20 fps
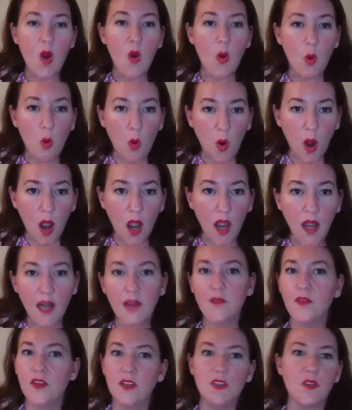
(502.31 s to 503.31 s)
or
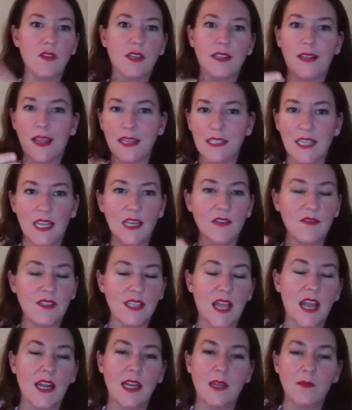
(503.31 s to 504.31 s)
if there's only like date of
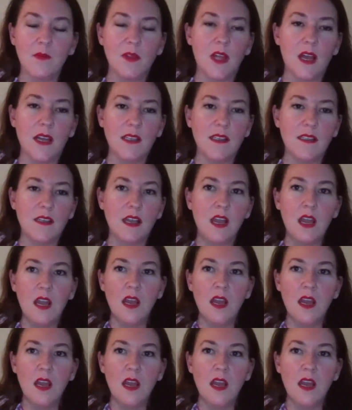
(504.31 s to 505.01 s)
signing plus